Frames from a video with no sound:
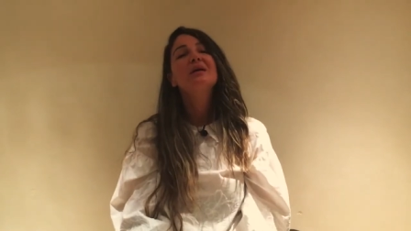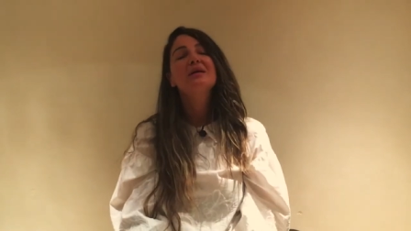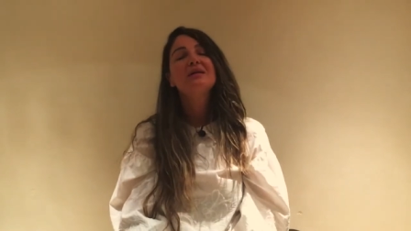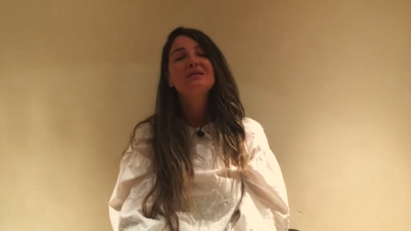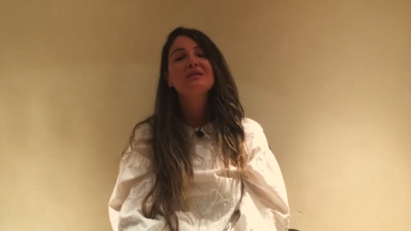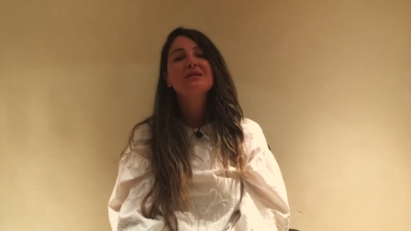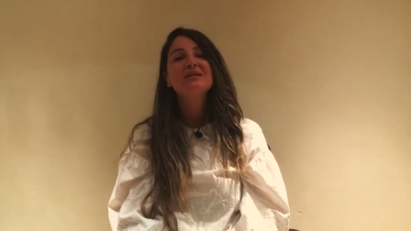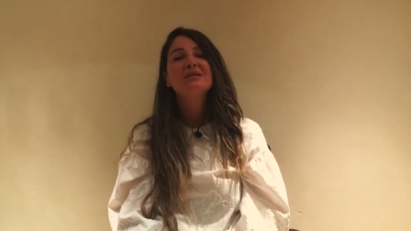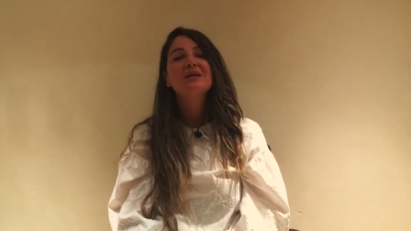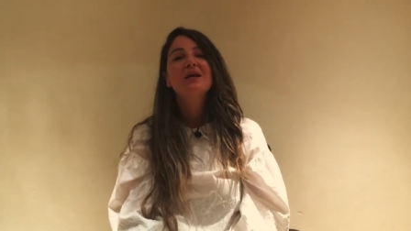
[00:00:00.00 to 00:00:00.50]

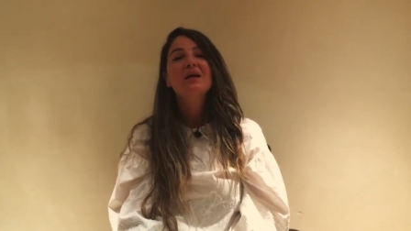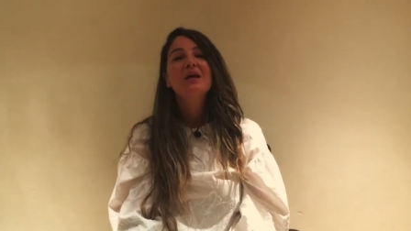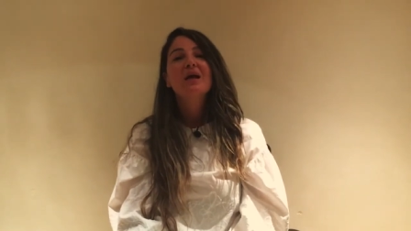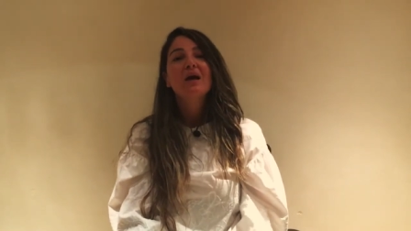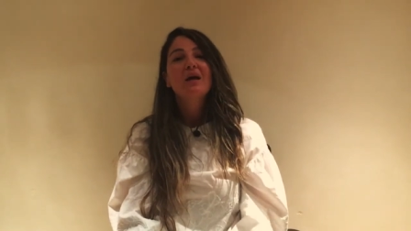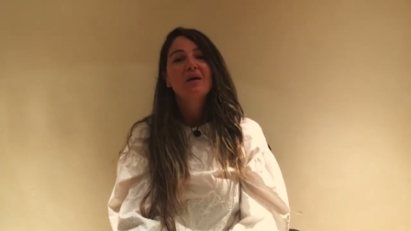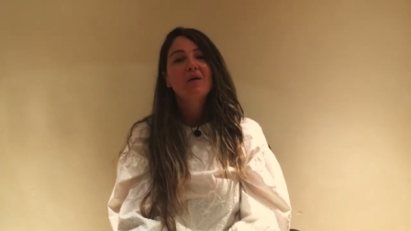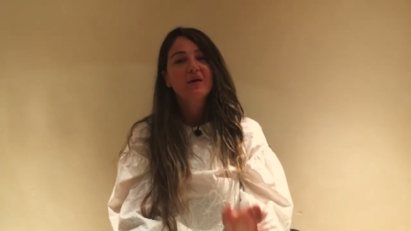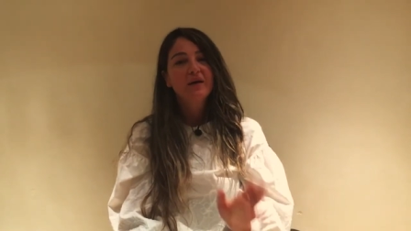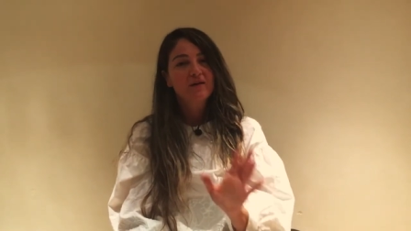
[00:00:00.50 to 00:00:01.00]
It's
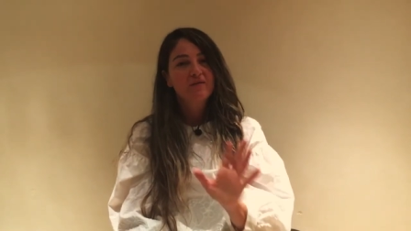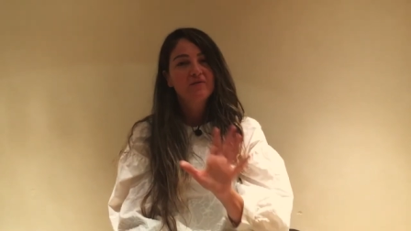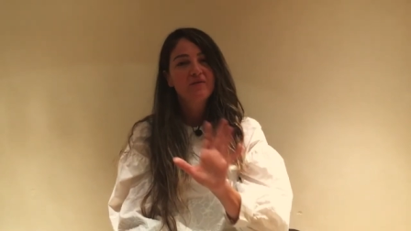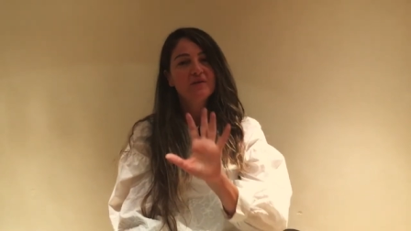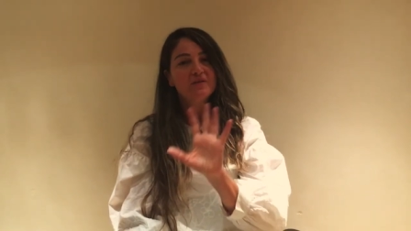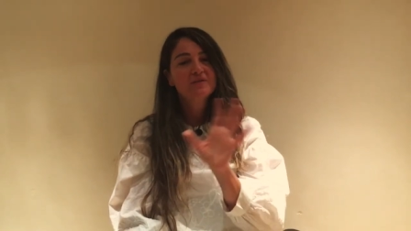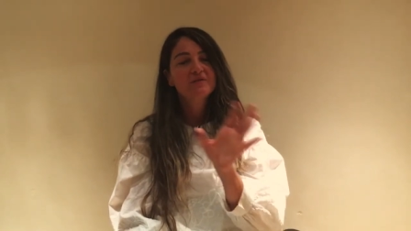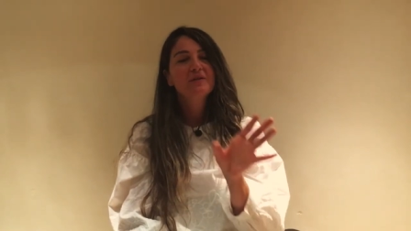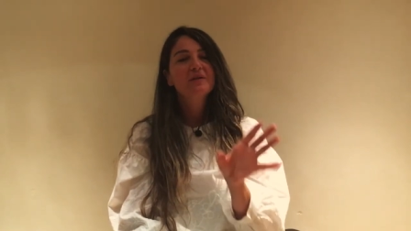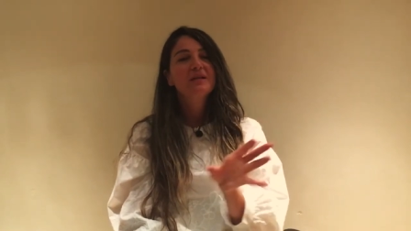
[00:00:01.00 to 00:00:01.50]
okay.
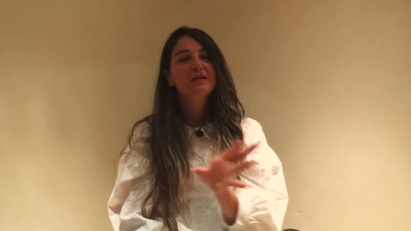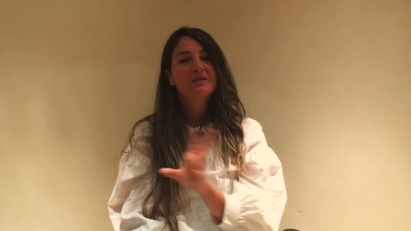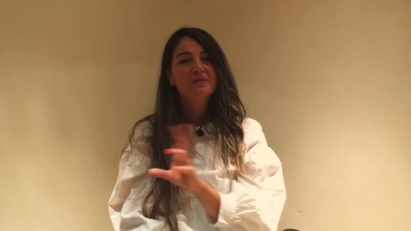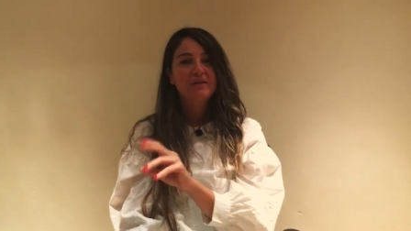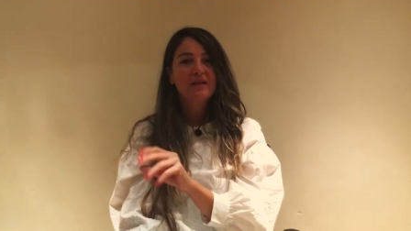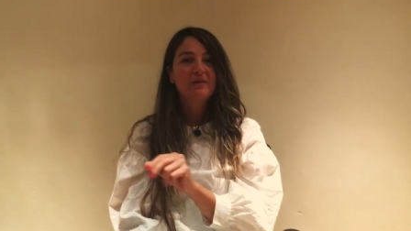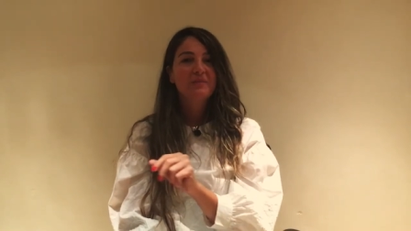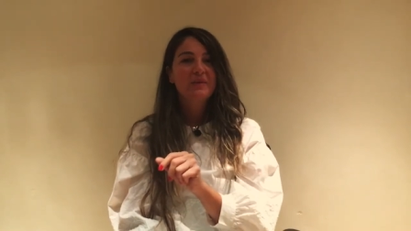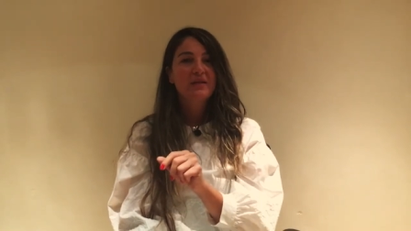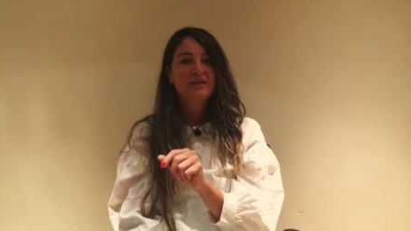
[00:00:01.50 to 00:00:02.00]
First of all, let,
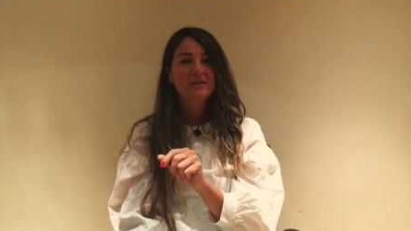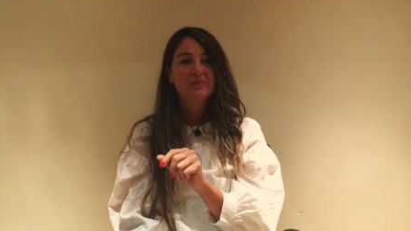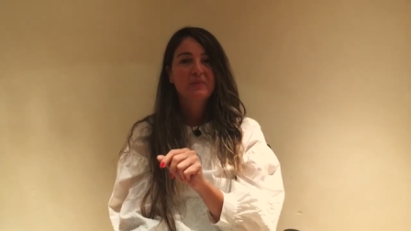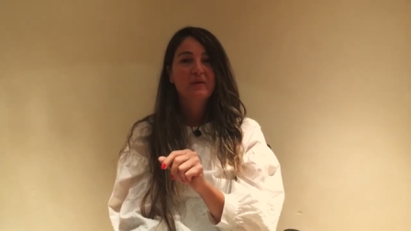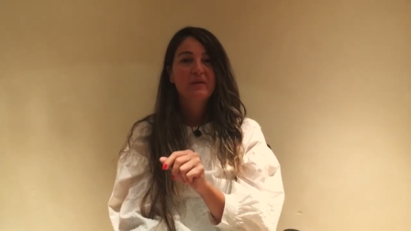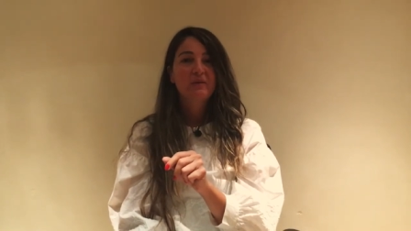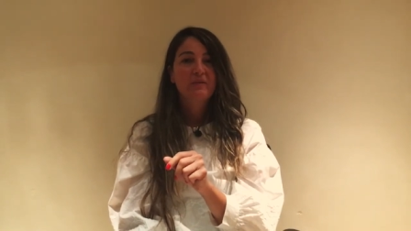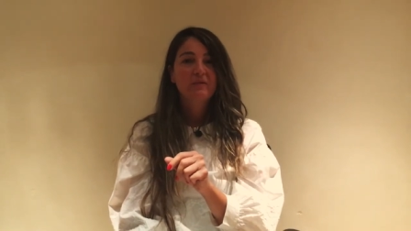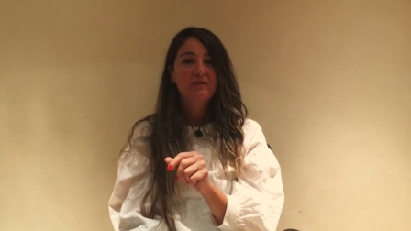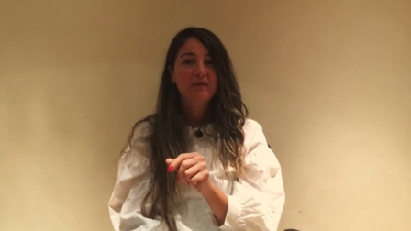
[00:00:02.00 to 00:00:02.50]
let me
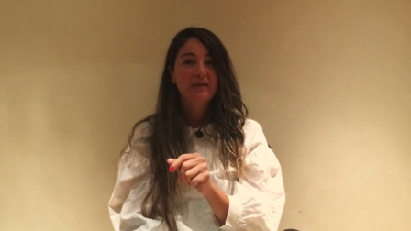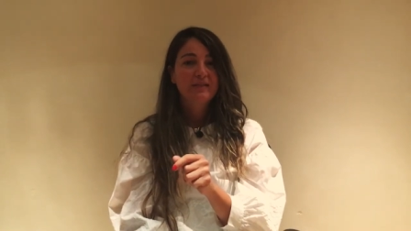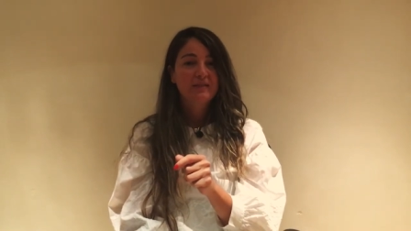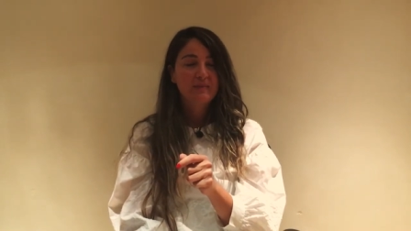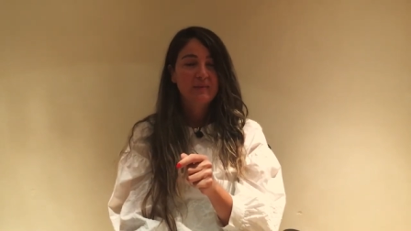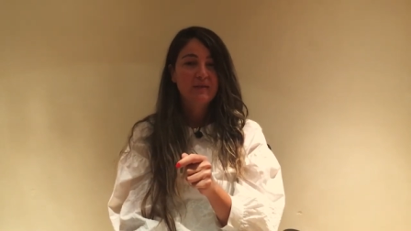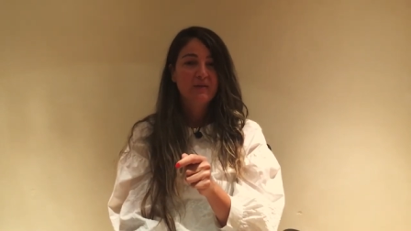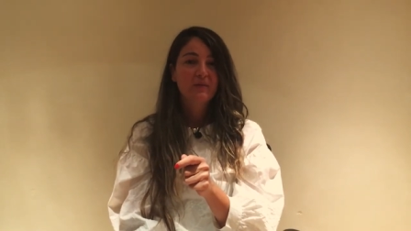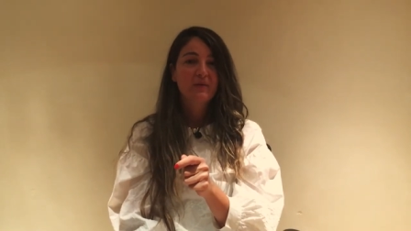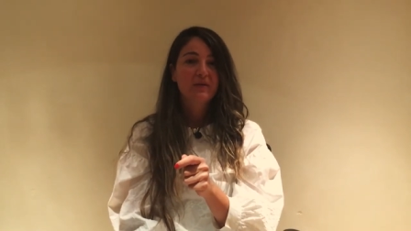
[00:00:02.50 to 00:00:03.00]
explain
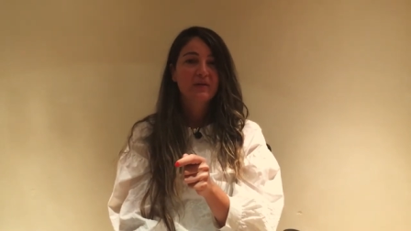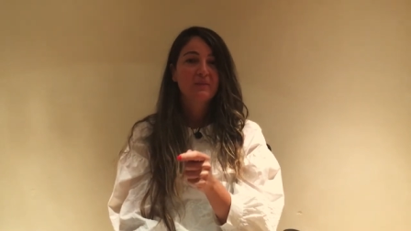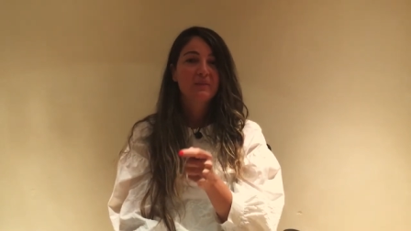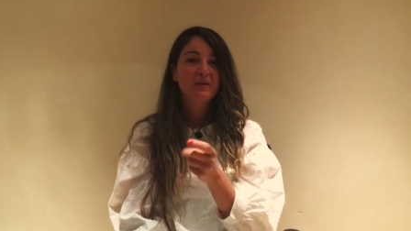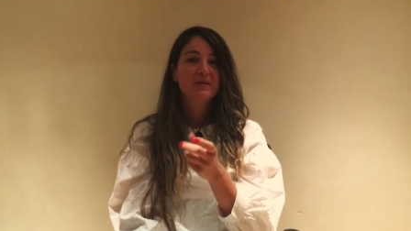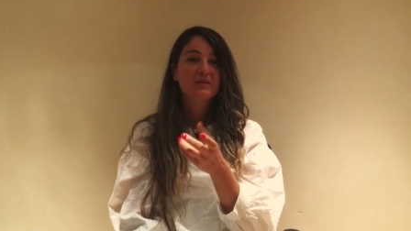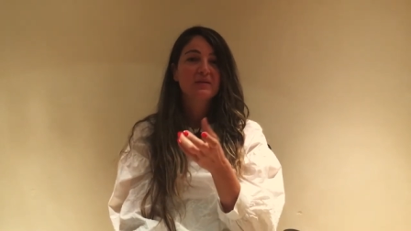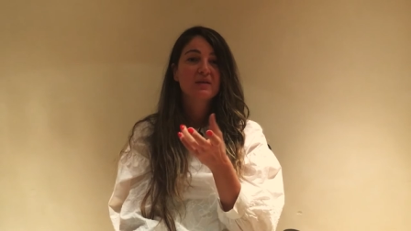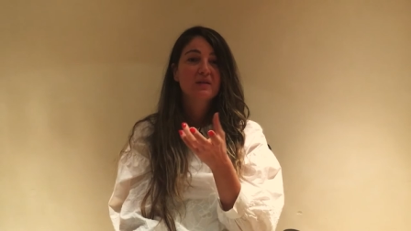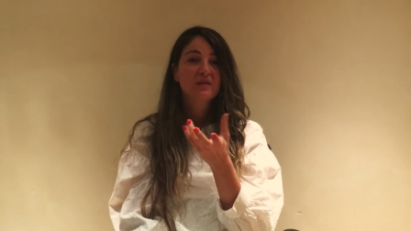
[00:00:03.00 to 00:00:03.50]
explain what it
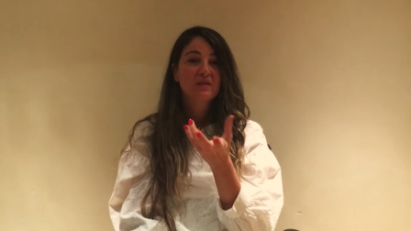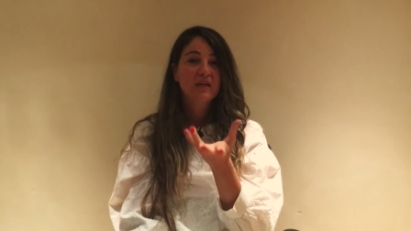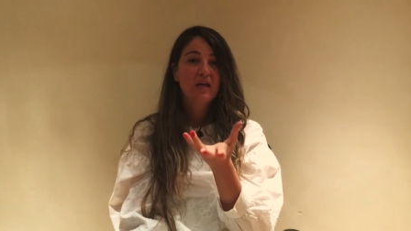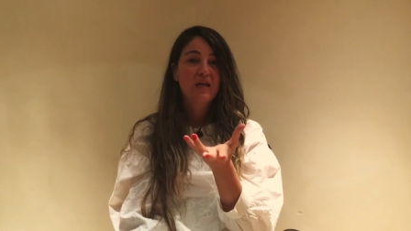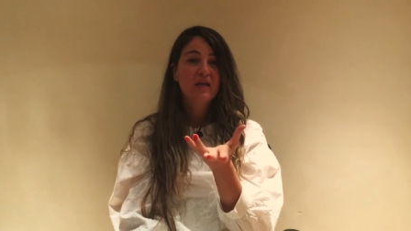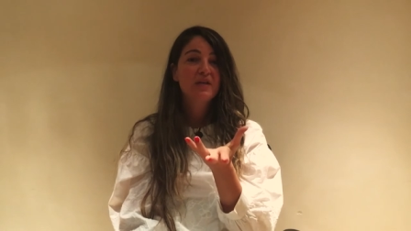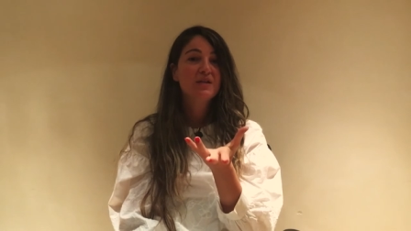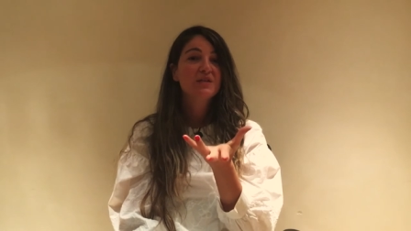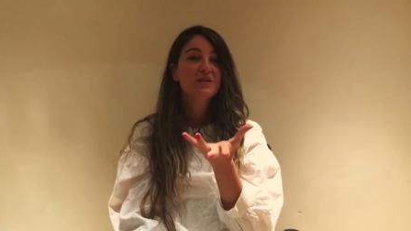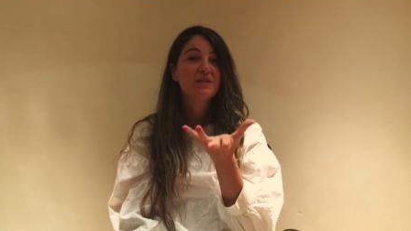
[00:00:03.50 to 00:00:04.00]
means.
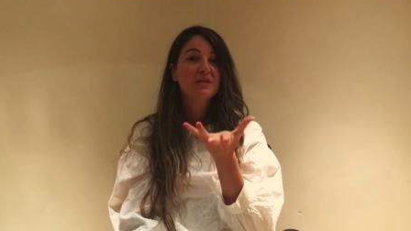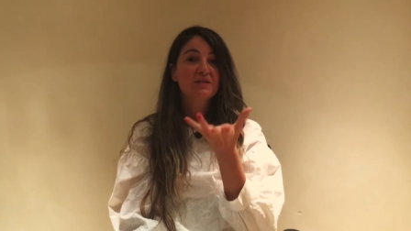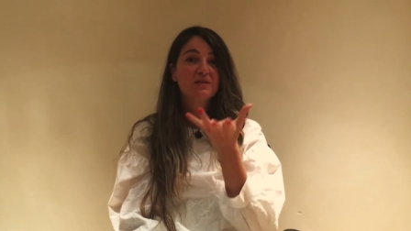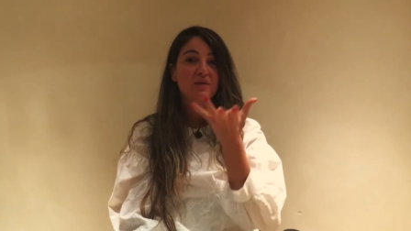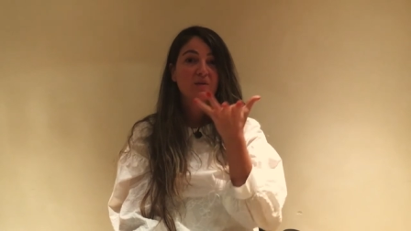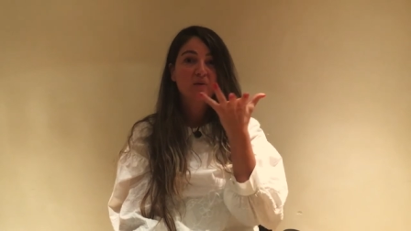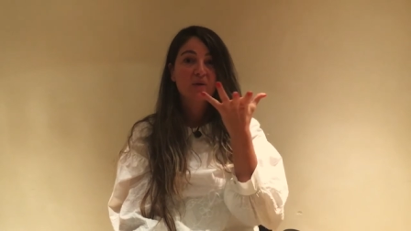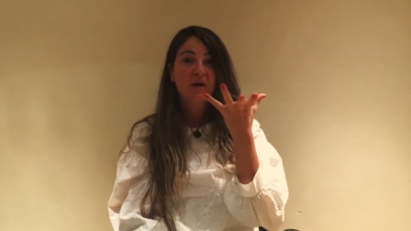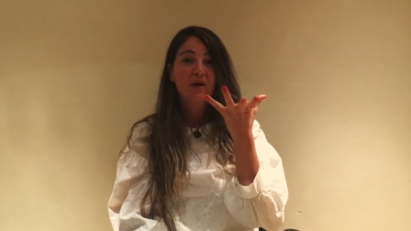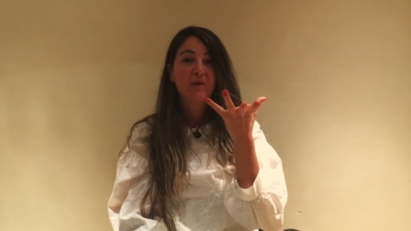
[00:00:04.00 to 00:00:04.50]
Tej is
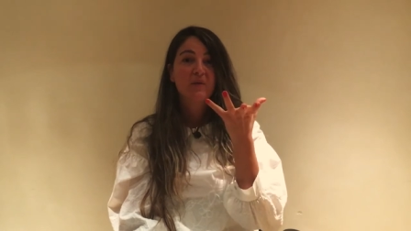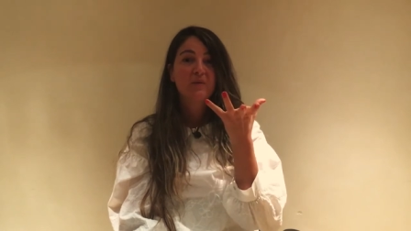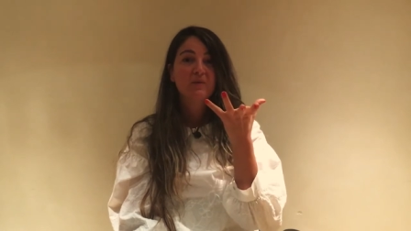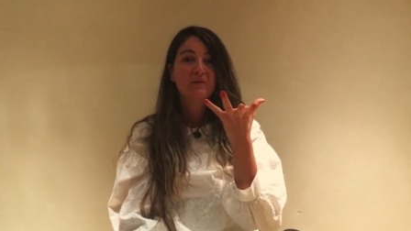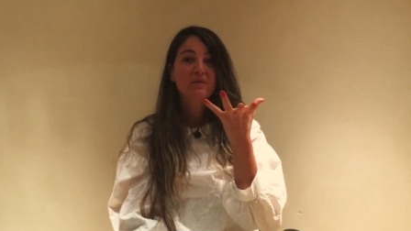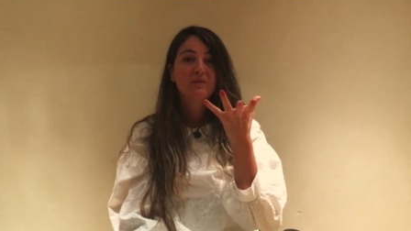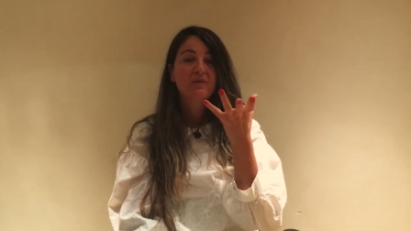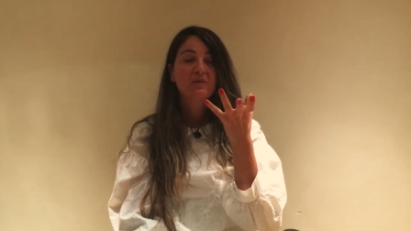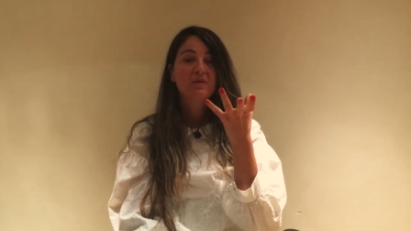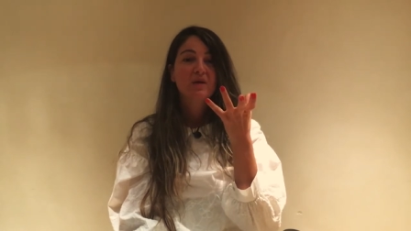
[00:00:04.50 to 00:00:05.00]
a
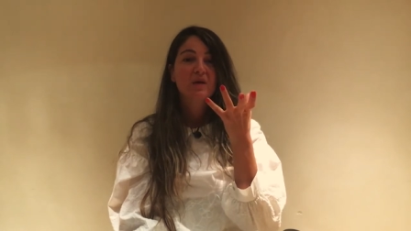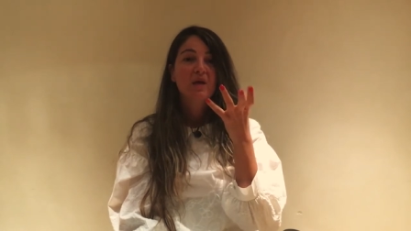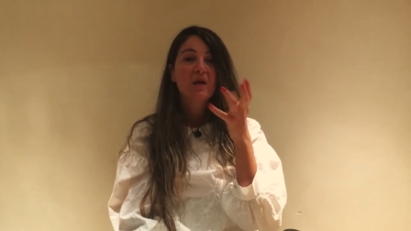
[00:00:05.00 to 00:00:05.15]
crown.